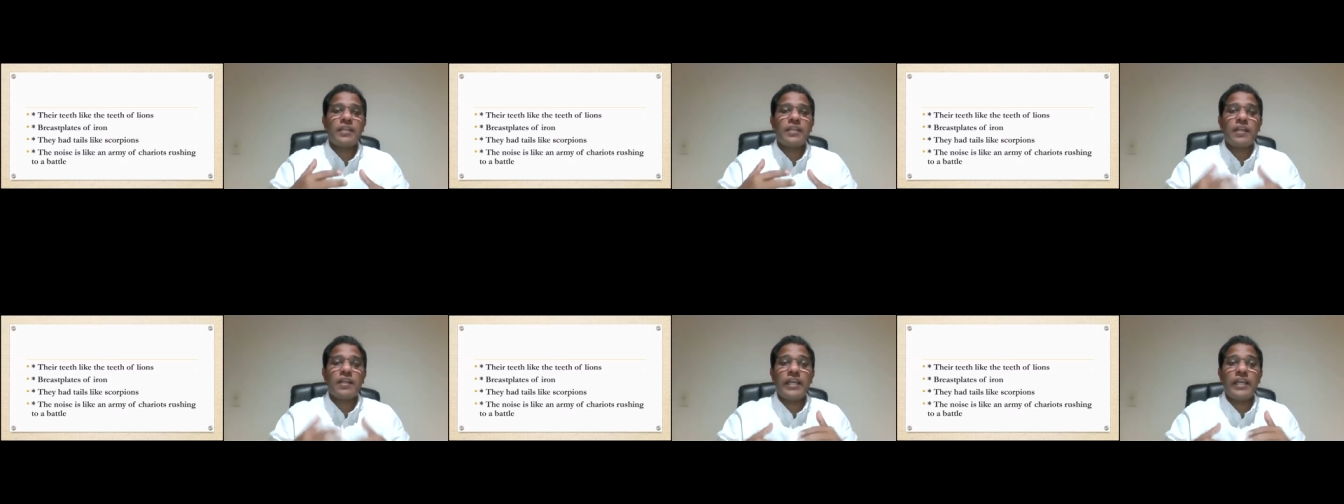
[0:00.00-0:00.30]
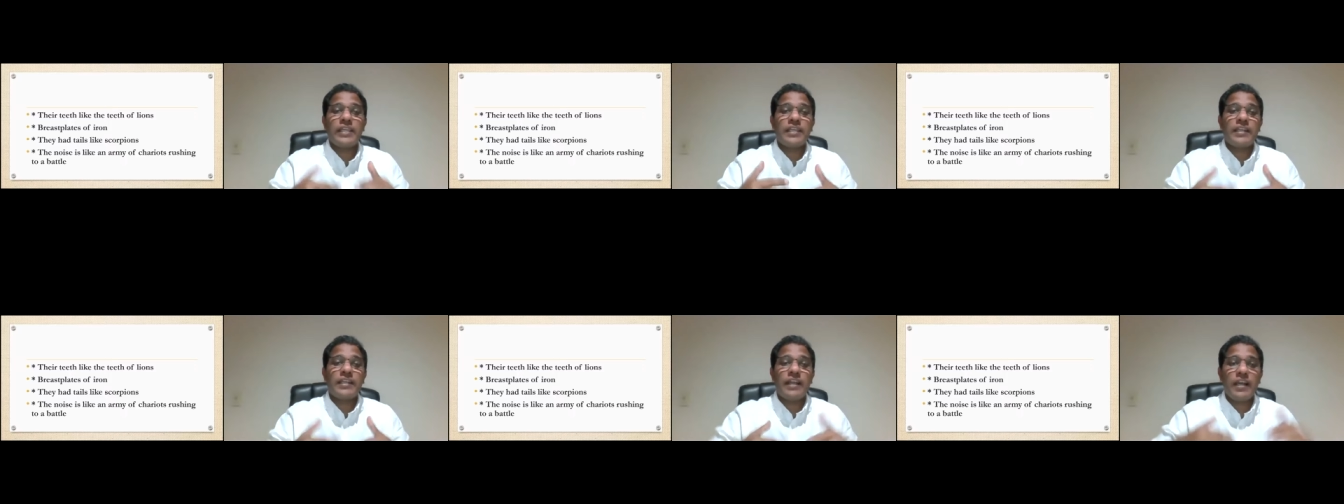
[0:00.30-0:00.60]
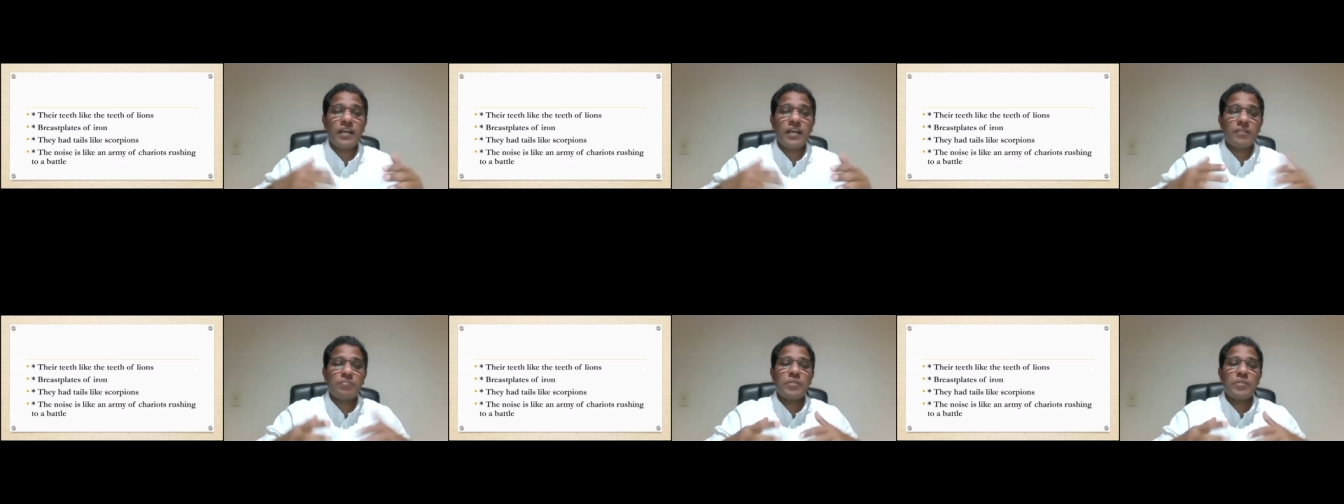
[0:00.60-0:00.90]
like an
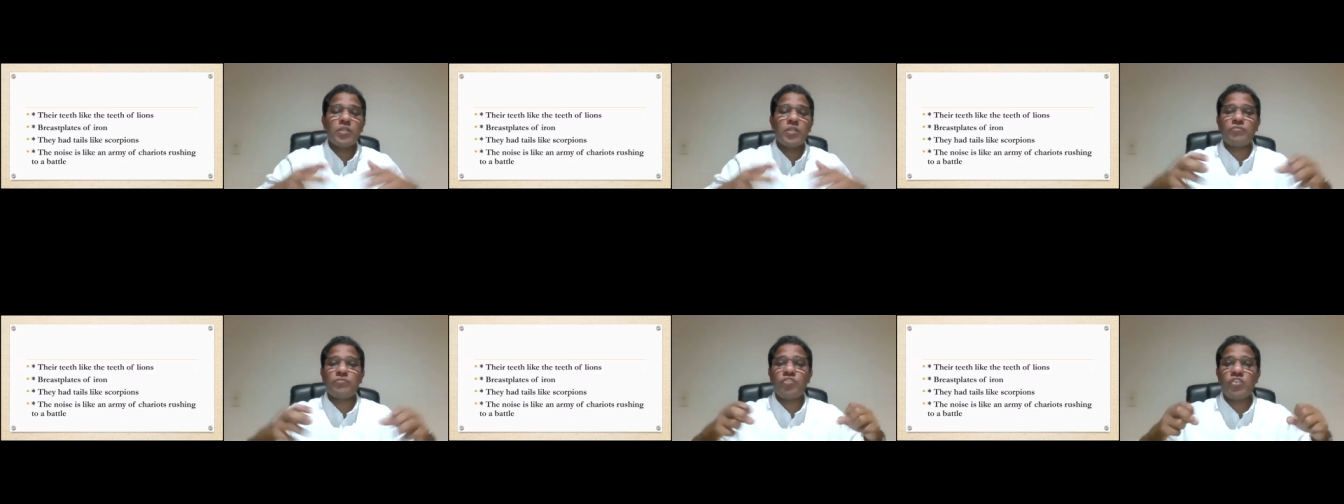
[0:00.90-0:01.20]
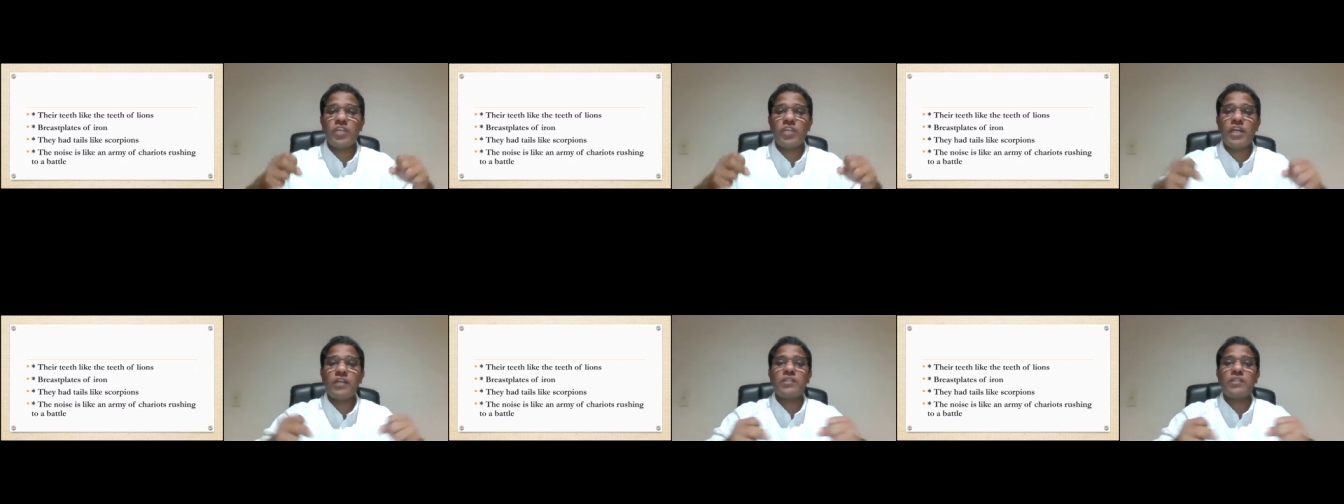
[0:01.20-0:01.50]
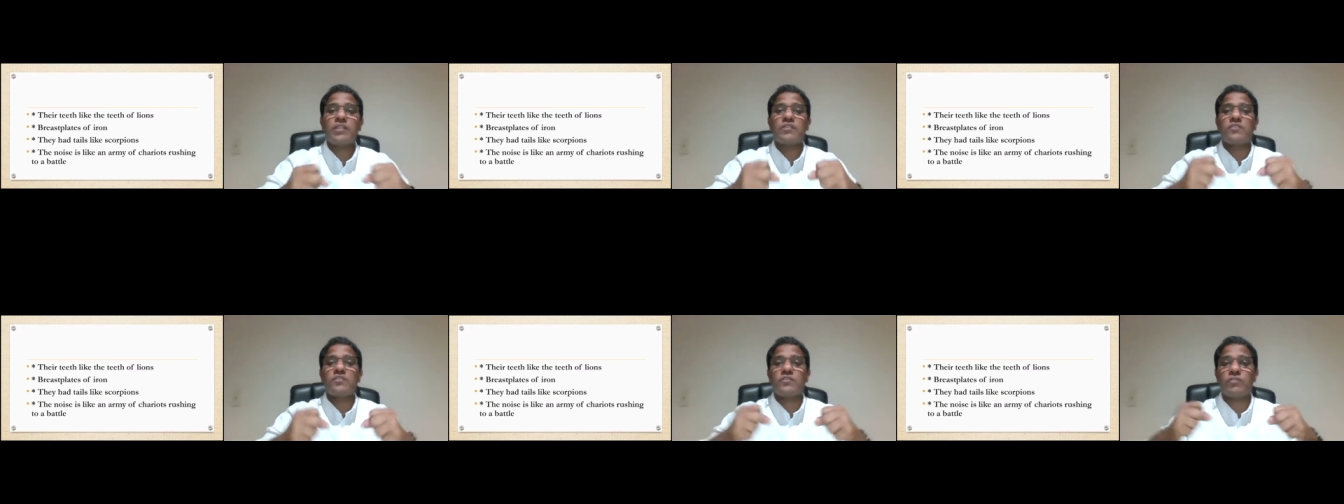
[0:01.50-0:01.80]
army of
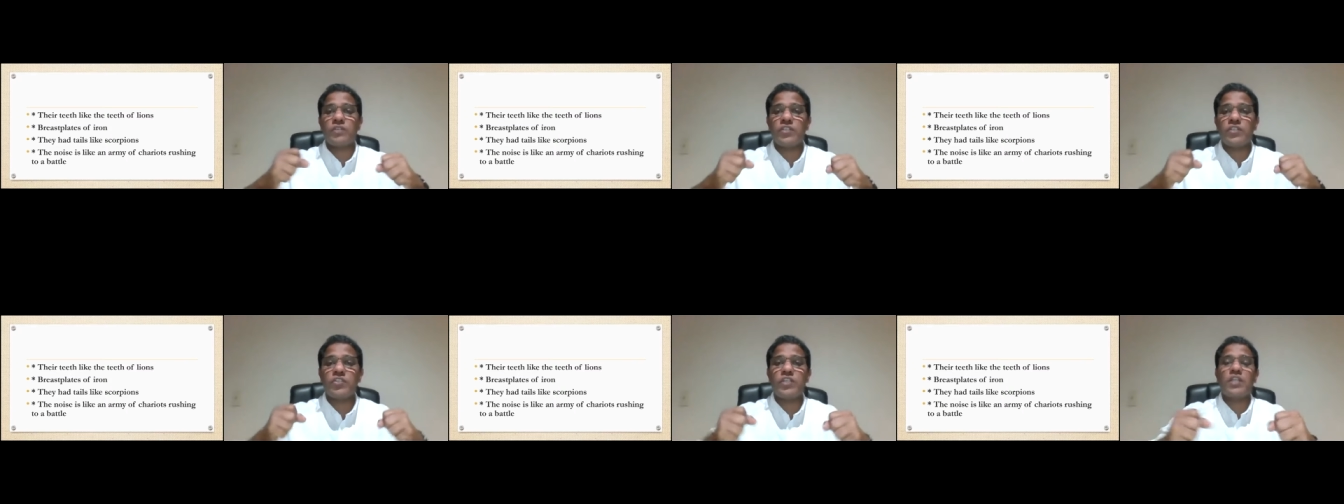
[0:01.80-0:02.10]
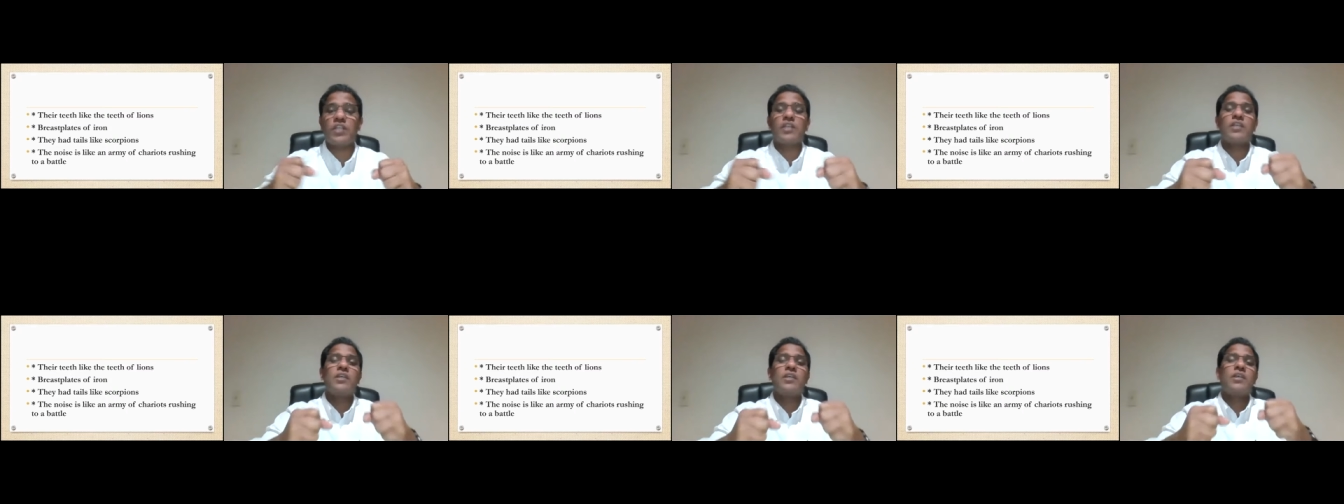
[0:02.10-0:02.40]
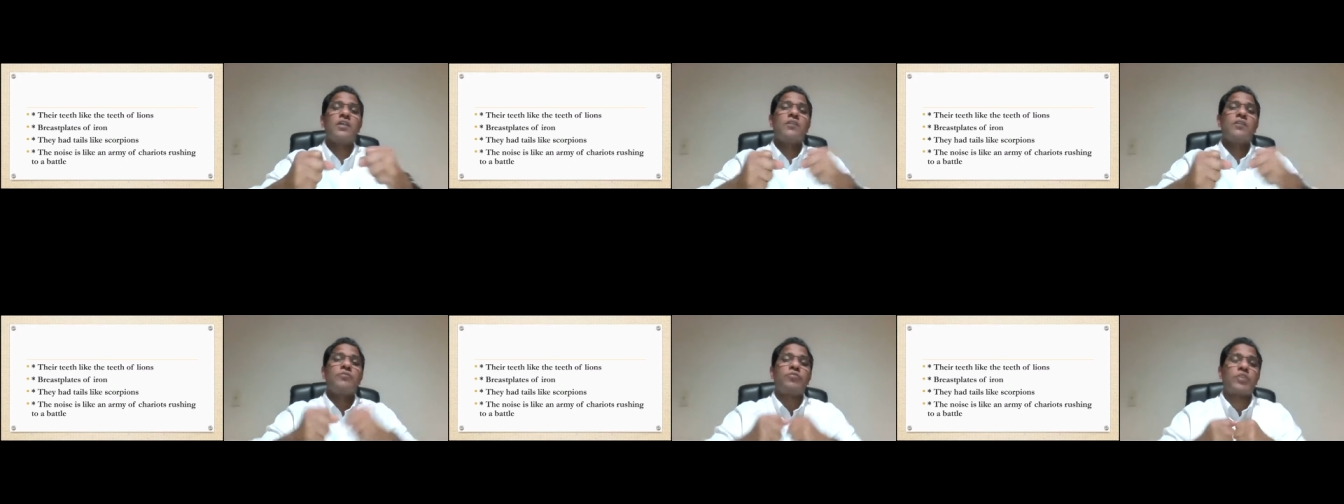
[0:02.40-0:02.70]
chariots rushing
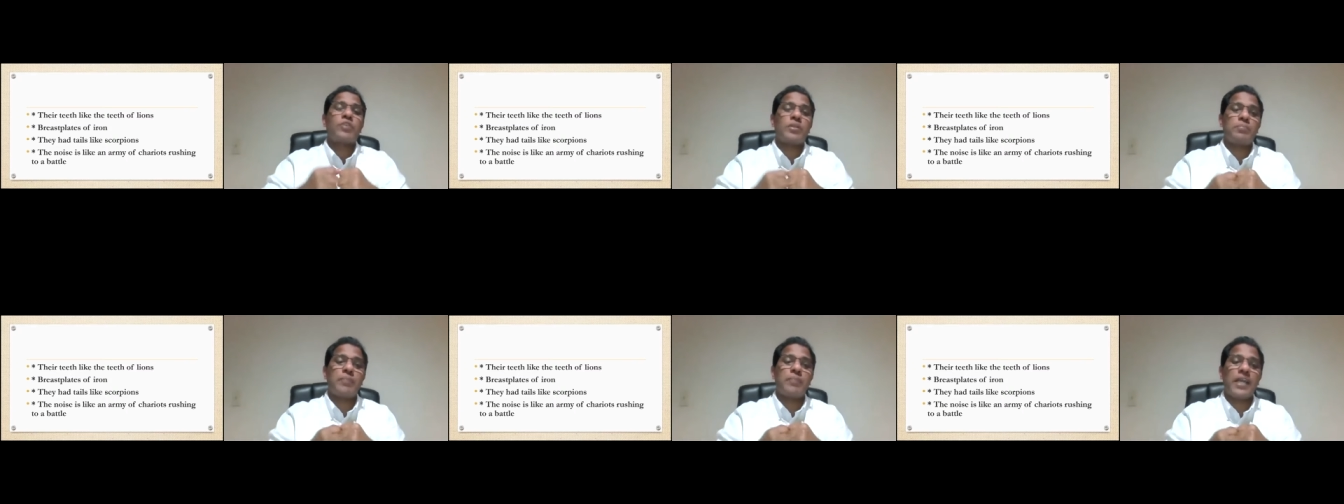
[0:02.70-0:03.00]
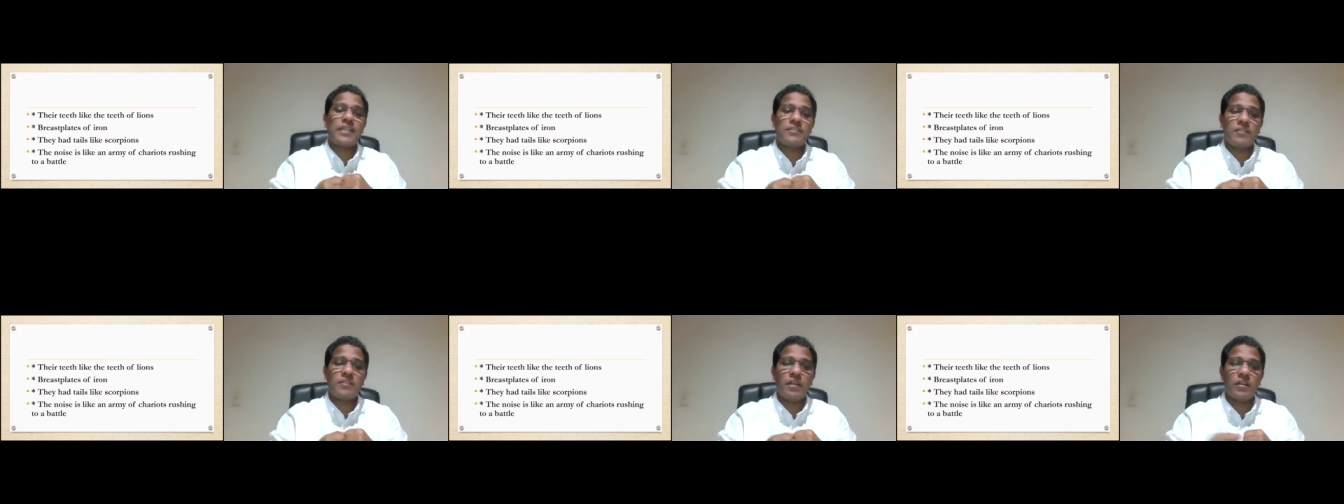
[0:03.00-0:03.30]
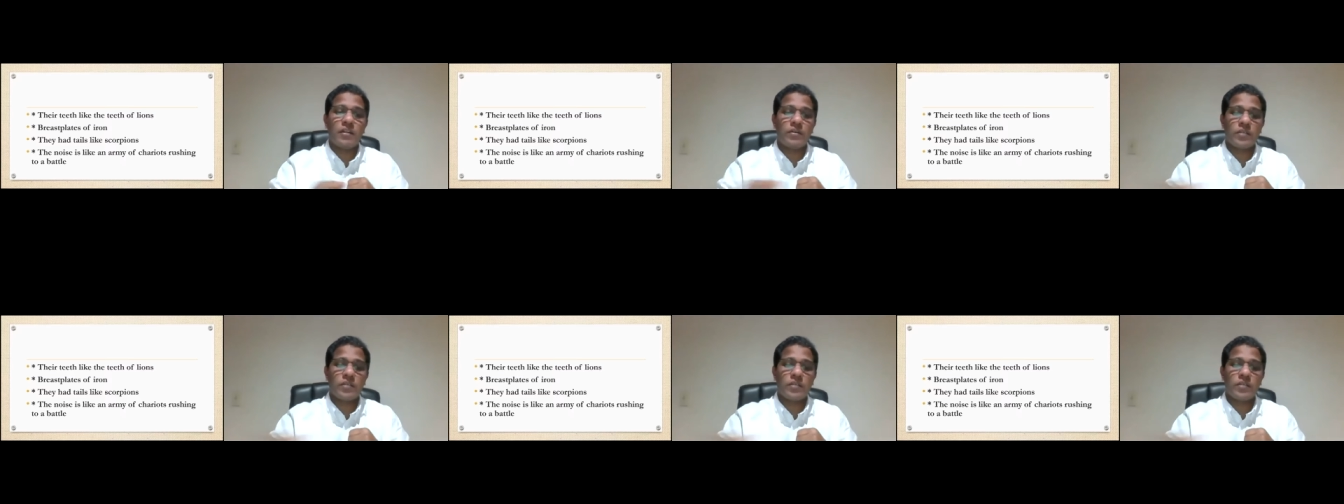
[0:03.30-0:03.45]
for a battle.